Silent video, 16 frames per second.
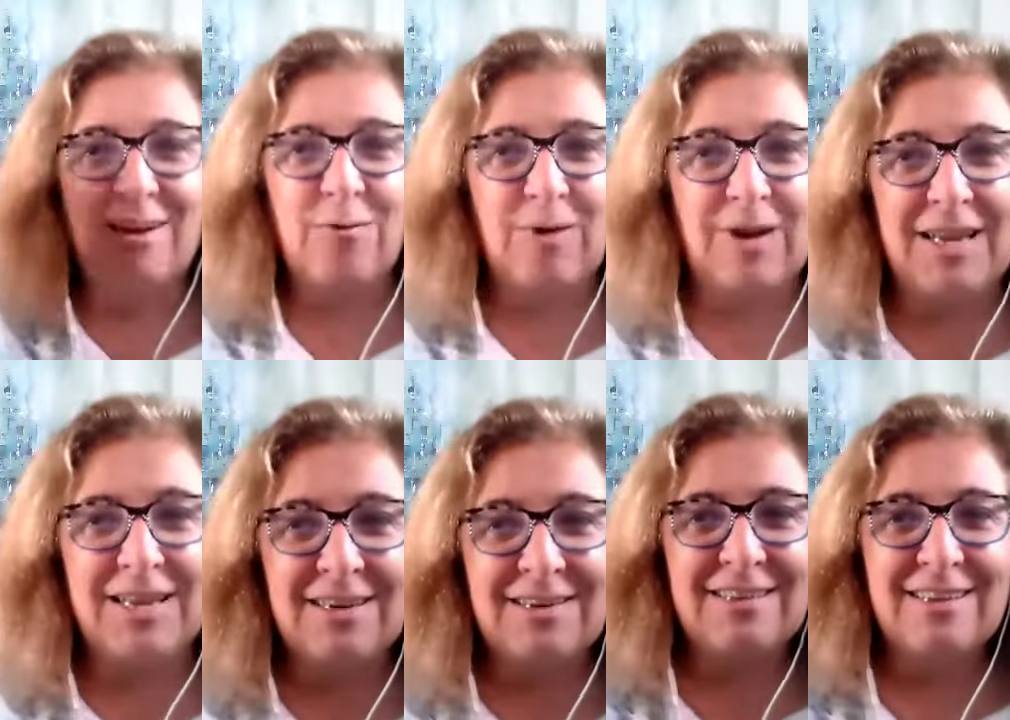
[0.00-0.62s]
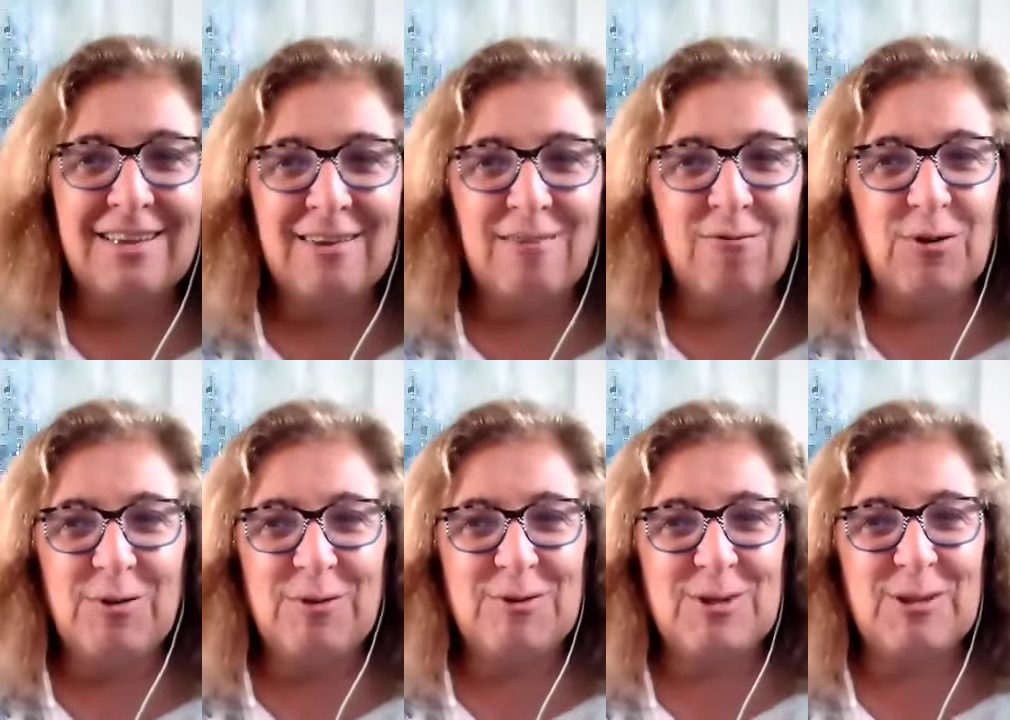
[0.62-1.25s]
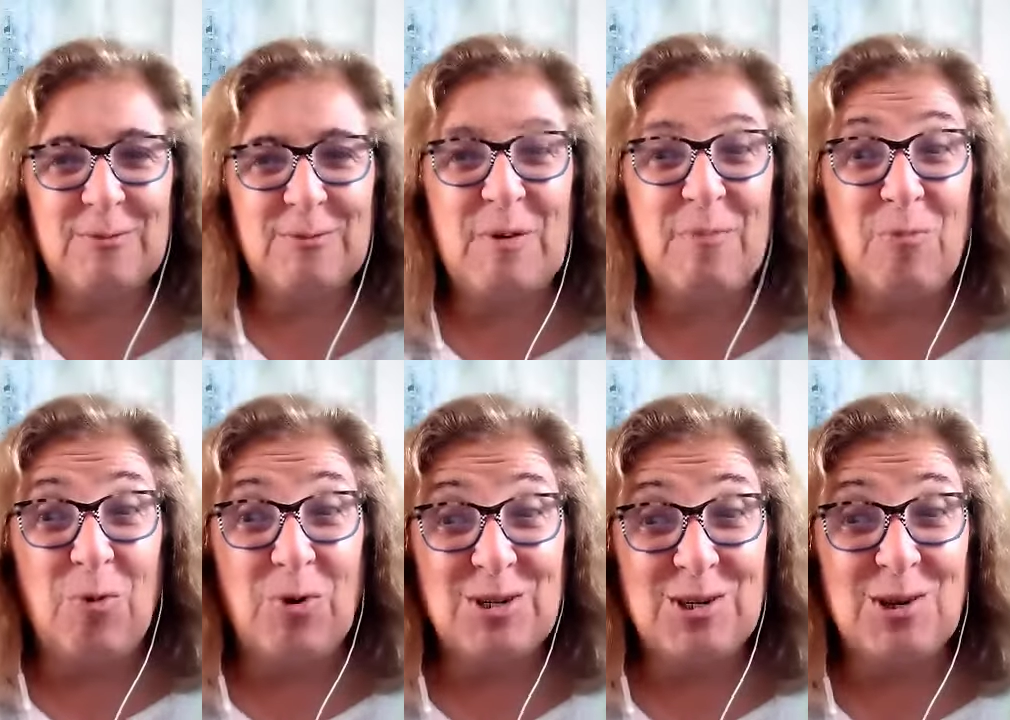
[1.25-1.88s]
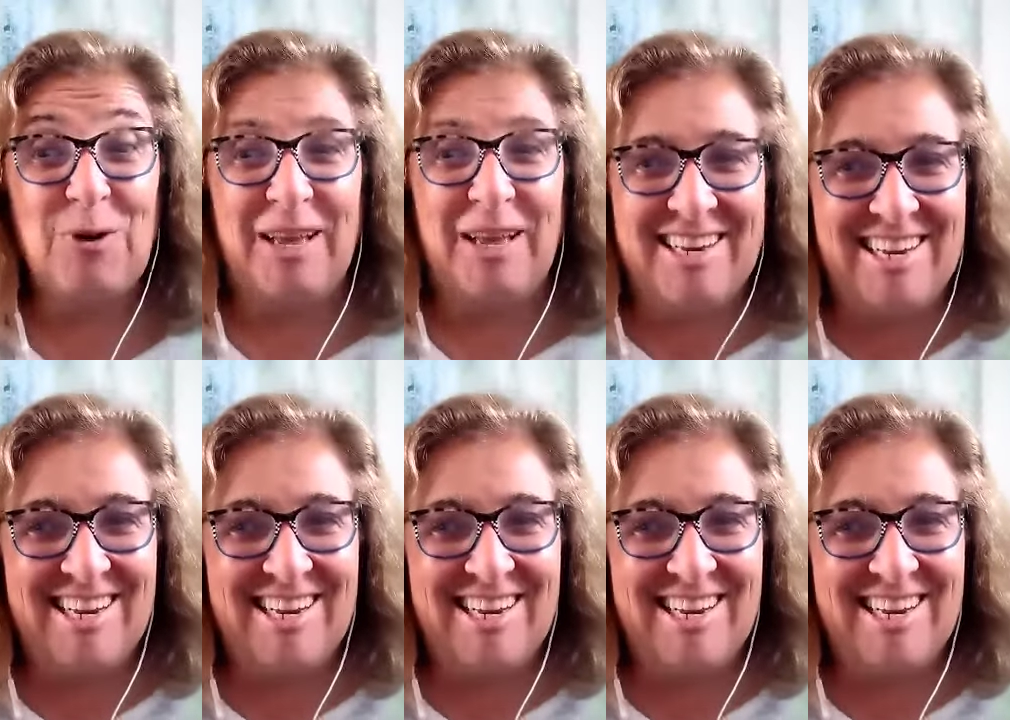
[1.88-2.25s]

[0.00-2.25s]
right? Well, there's a bit more to it.